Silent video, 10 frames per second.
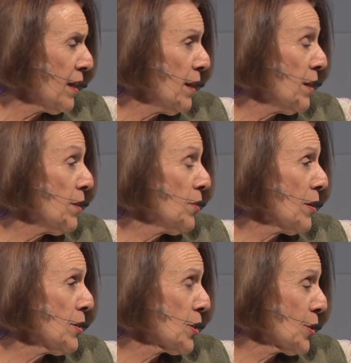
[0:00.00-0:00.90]
the
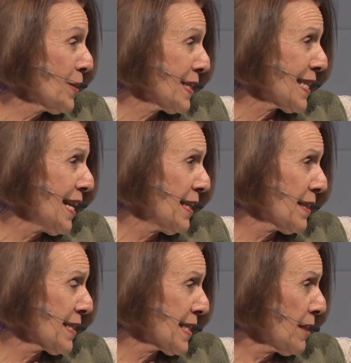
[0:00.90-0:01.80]

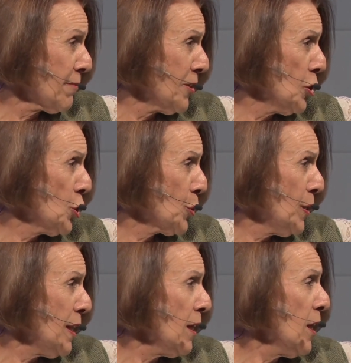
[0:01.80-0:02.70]
non-suicidal
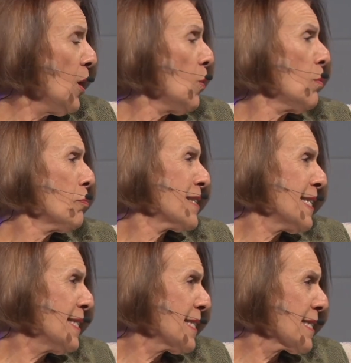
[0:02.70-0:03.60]
self-injury, will
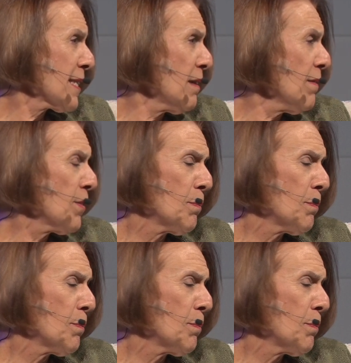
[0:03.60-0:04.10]
present itself.